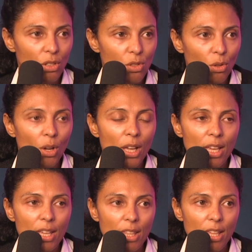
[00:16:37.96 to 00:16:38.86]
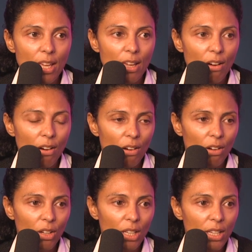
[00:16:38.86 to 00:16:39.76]
So
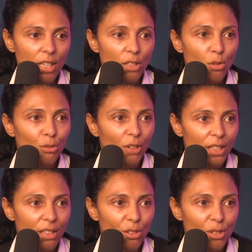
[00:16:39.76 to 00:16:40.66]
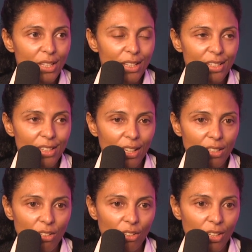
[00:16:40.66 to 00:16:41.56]
they innovate in the sense
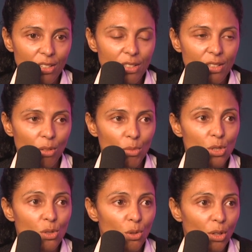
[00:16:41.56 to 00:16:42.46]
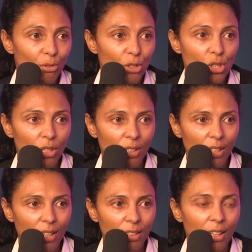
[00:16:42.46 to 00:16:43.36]
that their system is so efficient
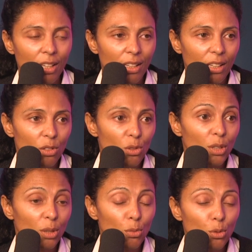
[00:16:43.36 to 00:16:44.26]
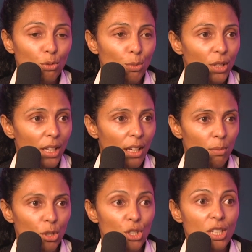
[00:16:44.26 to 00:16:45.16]
that you can move money
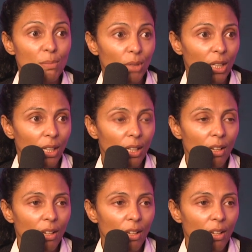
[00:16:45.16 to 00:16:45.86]
much cheaply